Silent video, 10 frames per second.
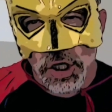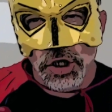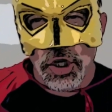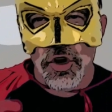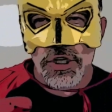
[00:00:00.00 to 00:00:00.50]

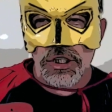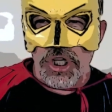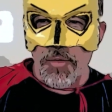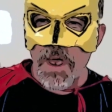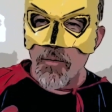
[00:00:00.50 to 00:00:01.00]
learn a
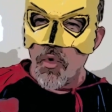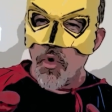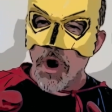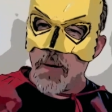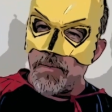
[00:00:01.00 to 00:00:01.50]
little bit
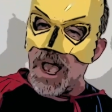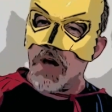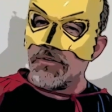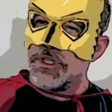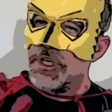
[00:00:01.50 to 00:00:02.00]
more
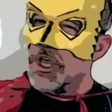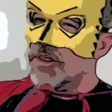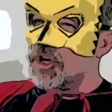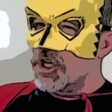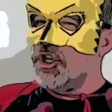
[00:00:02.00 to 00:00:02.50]
about
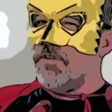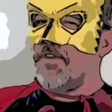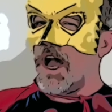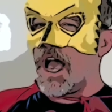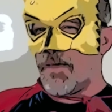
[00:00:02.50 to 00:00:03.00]
the good
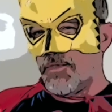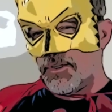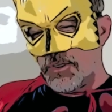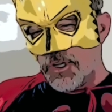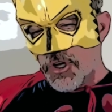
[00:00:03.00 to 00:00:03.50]
vibes,